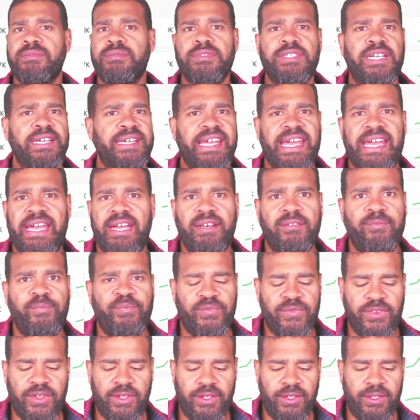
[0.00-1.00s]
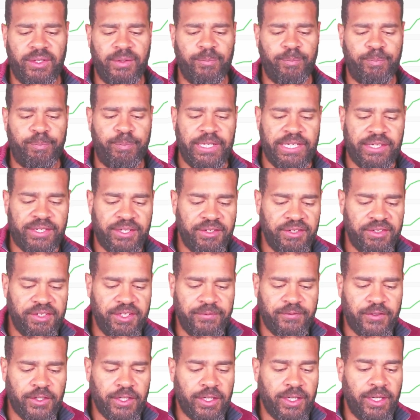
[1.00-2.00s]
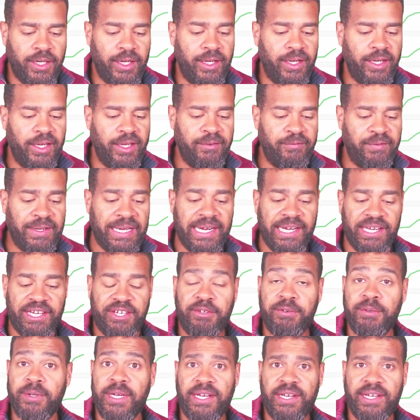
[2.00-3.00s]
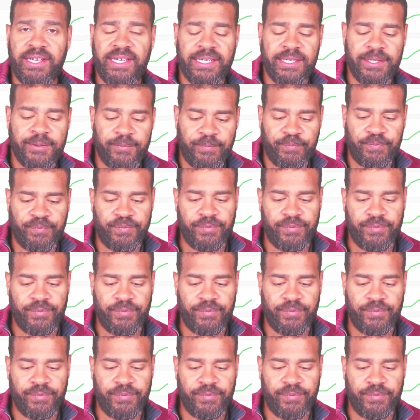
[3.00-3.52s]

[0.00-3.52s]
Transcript: again, because you've got a value and a,